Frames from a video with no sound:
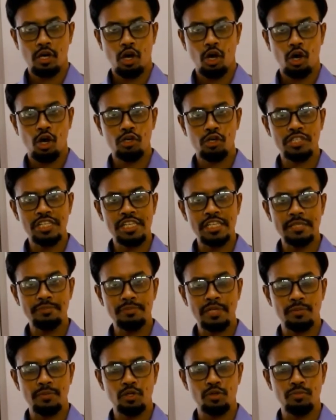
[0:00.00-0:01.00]
Alternative
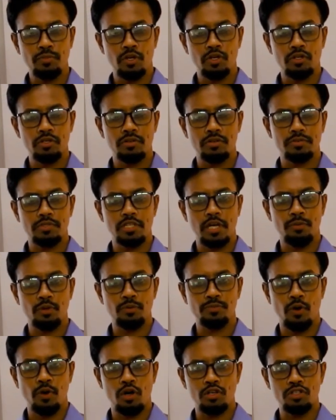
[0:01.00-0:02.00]
double
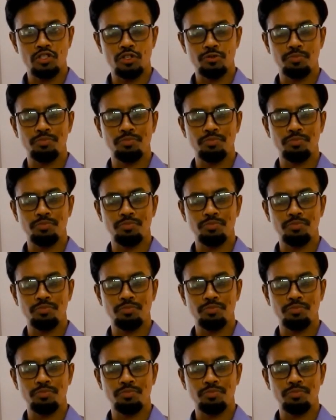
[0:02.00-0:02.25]
bond